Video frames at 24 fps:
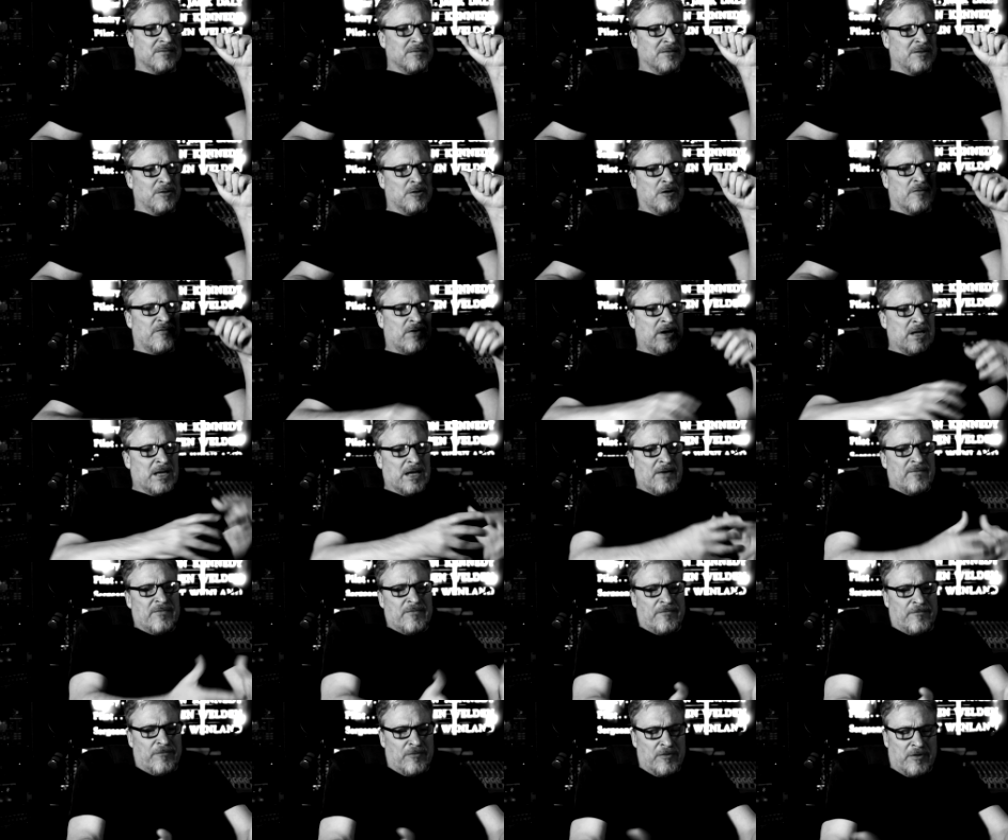If I
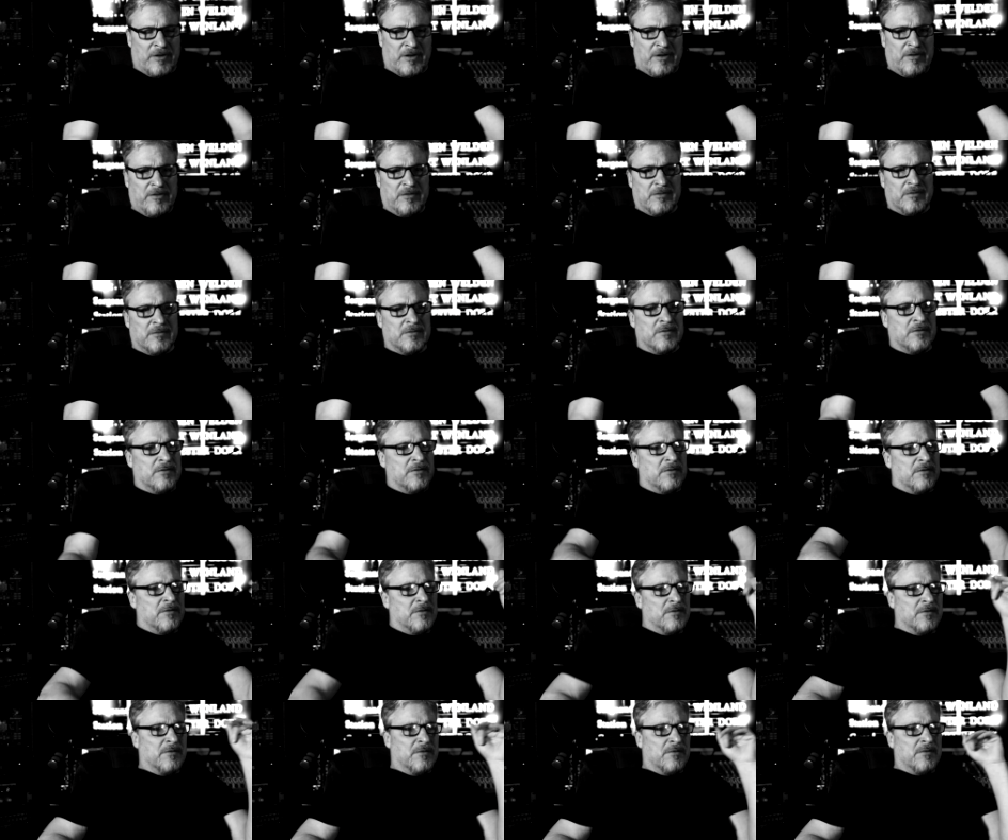have the footage,
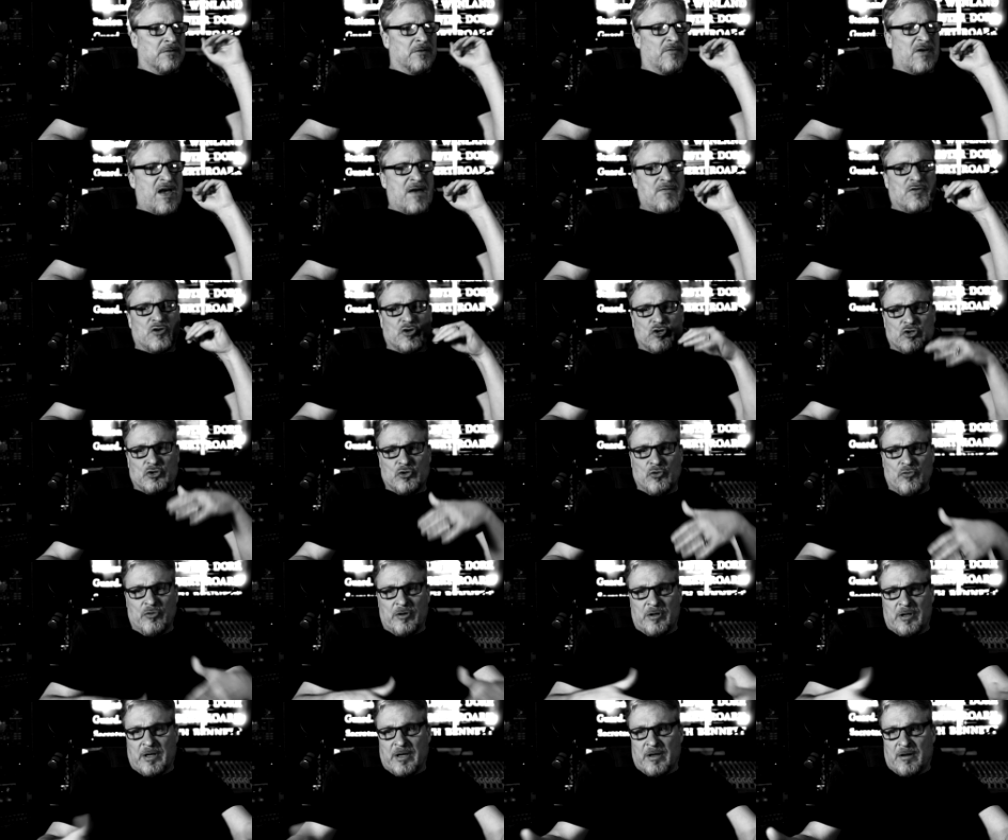if I have to
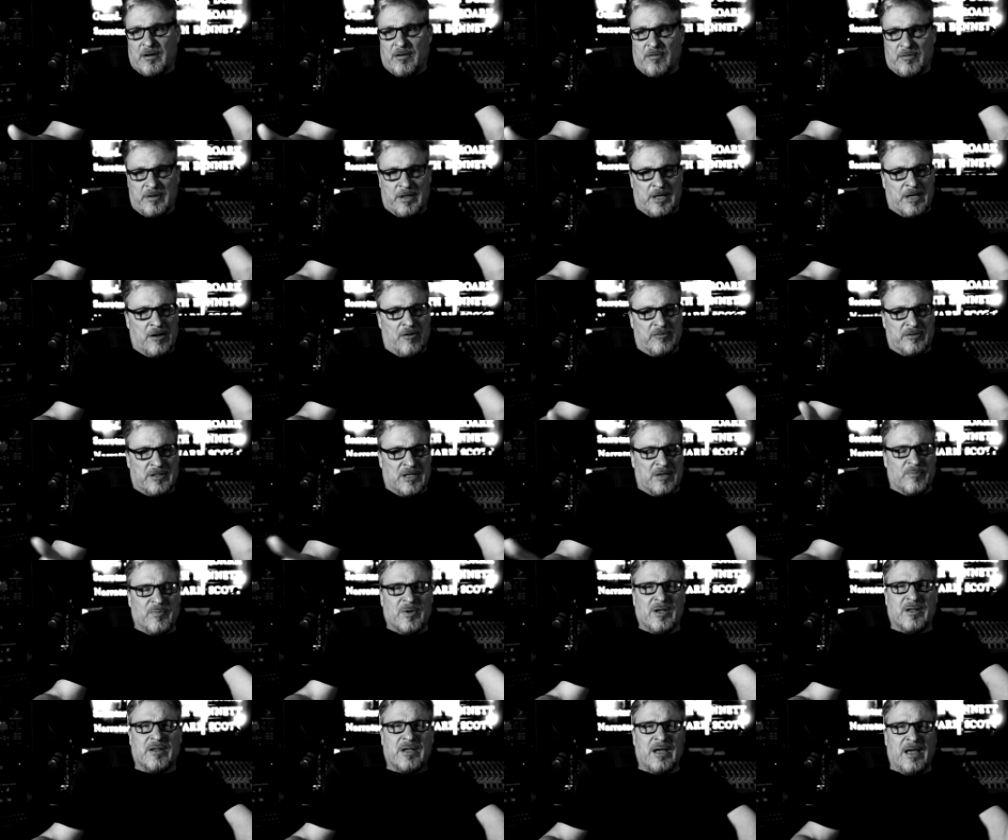shoot it, okay, it'll take
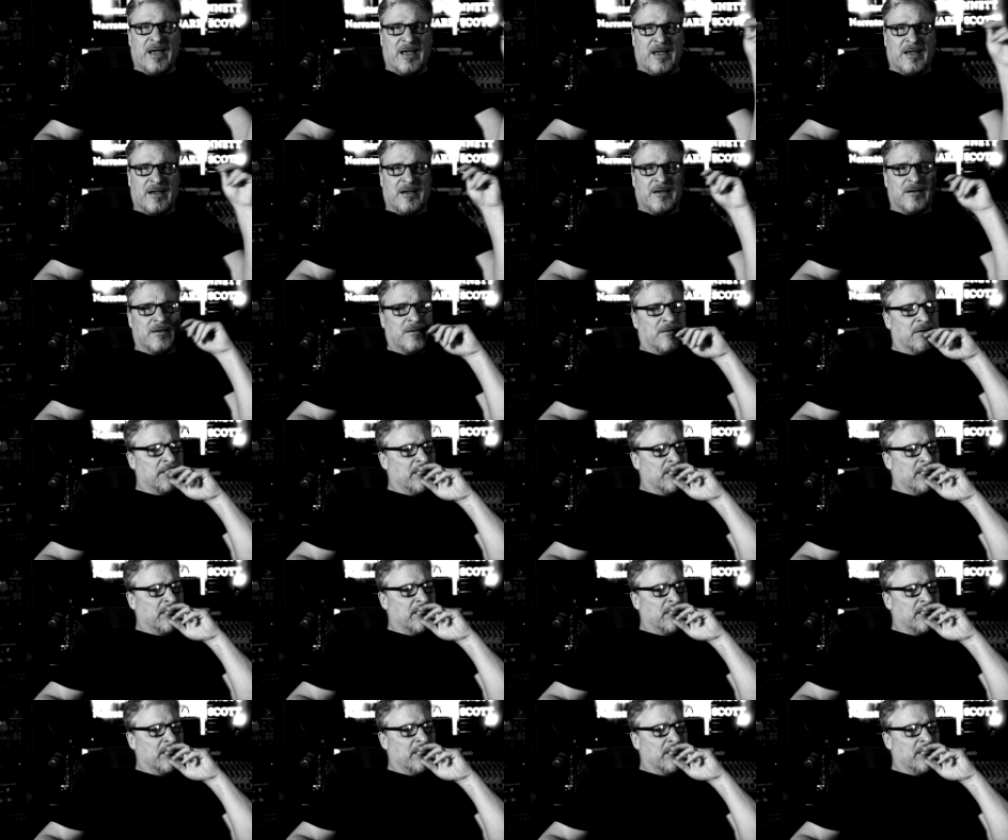me a day.